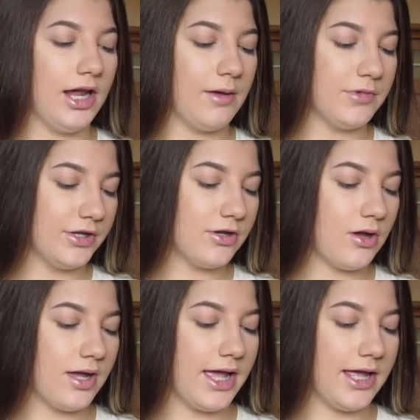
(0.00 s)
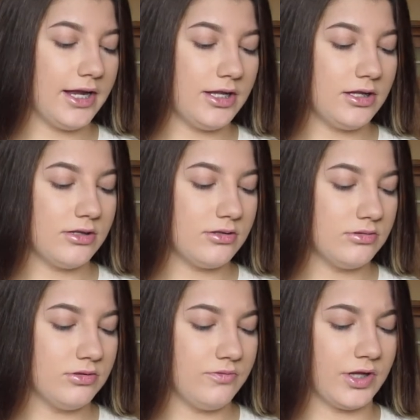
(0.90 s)
And I'm gonna go ahead,
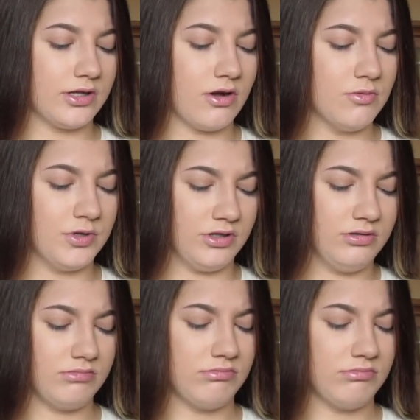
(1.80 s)
if I can open it,